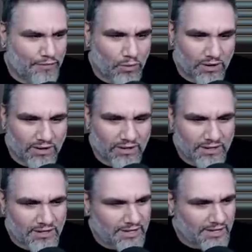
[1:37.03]
4,
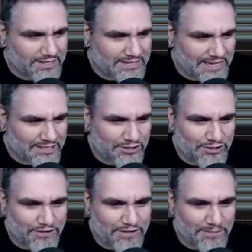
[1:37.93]
Assassin's
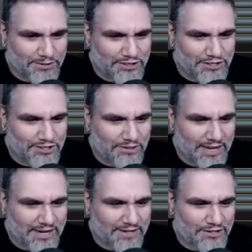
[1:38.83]
Trophy number 2,
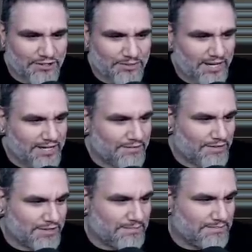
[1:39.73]
and 2 Night of
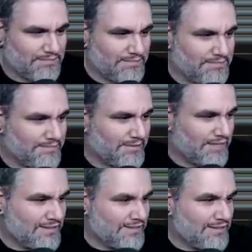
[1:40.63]
Autumn.
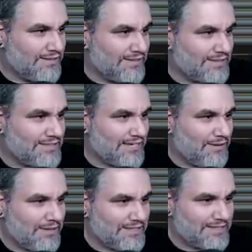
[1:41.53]
Let's see
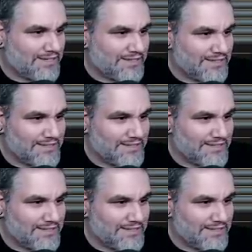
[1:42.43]
how well this deck